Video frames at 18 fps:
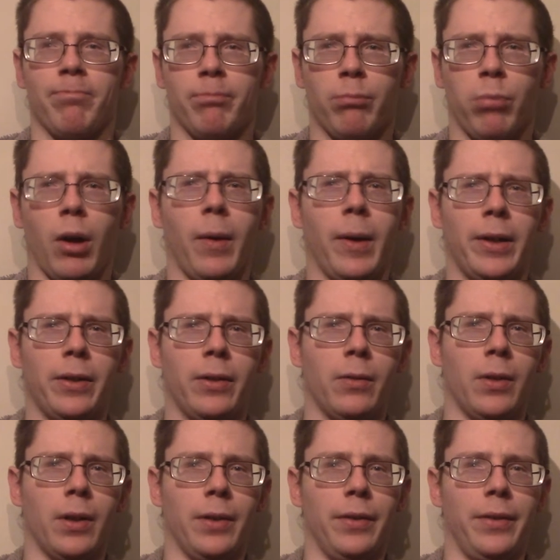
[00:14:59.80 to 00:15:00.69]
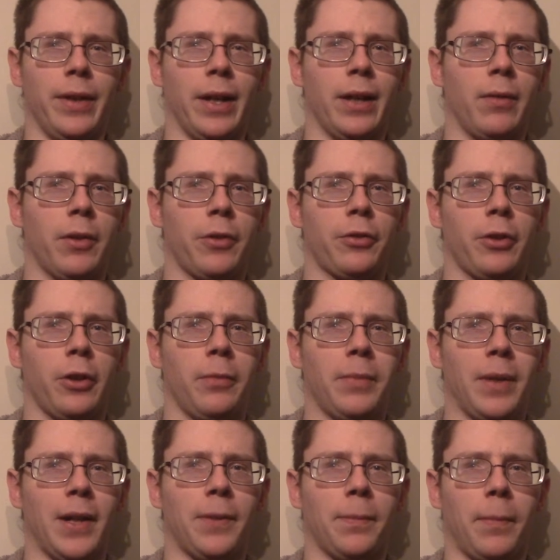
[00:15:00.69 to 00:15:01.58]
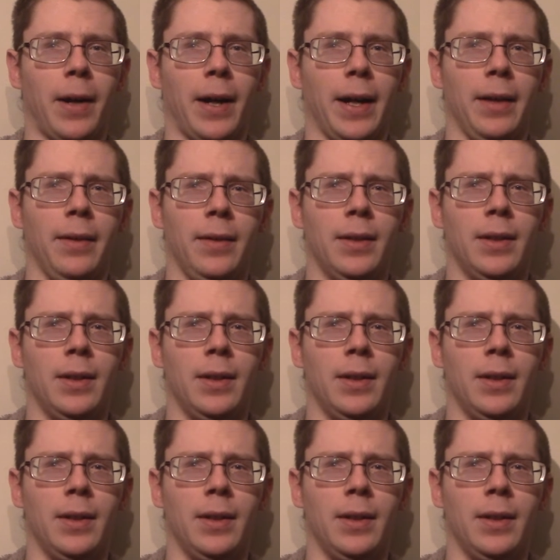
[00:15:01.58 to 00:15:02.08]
probably due to a dental issue. That's my